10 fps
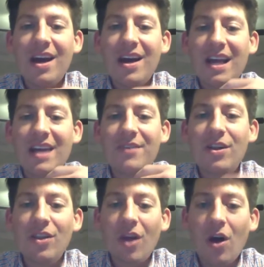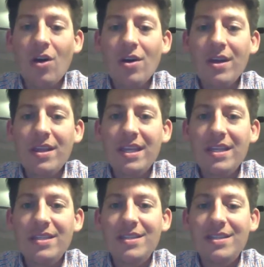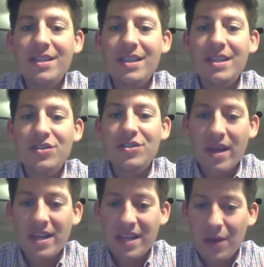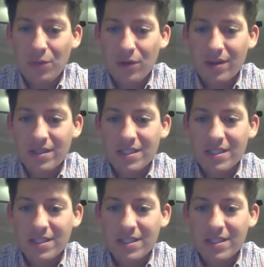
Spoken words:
kind of along these trade networks,